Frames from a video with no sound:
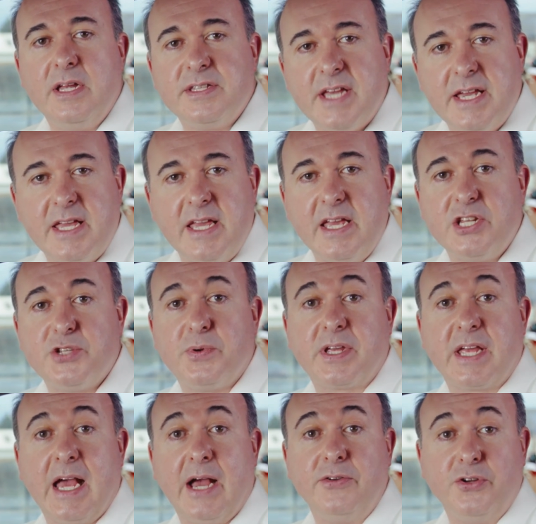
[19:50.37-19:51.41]
taking into
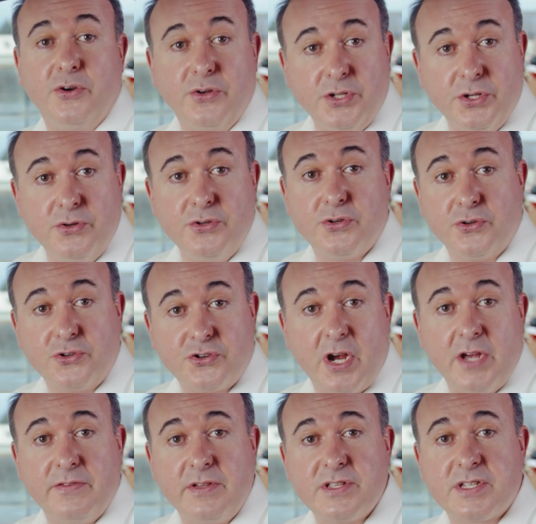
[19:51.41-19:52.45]
account your usual
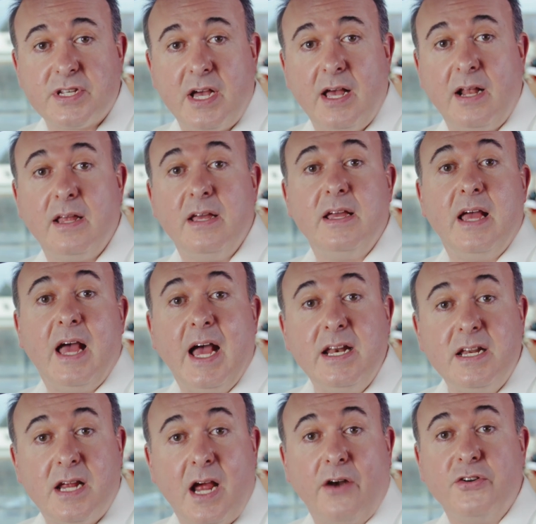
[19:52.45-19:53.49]
driving style
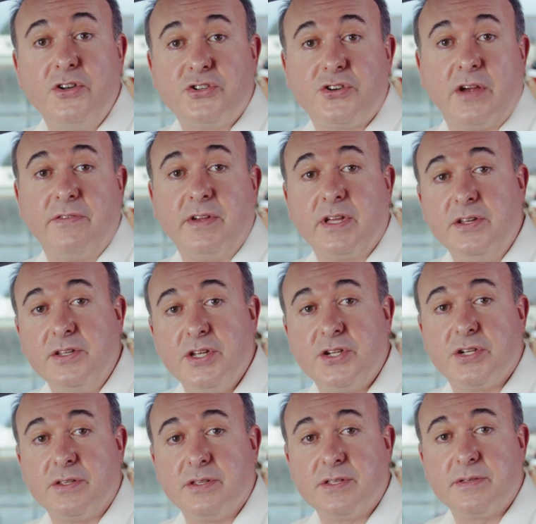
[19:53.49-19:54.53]
and current traffic
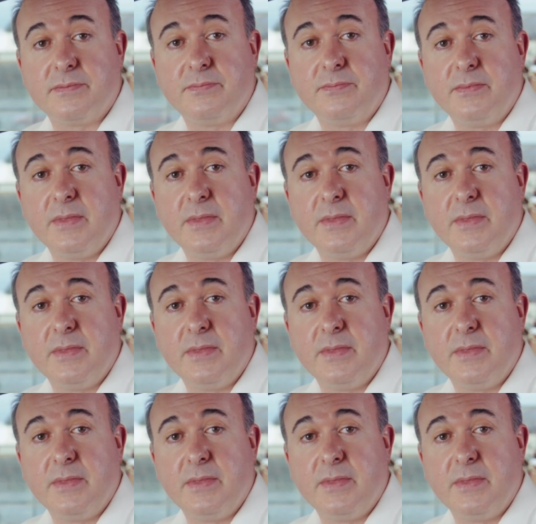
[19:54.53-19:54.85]
conditions.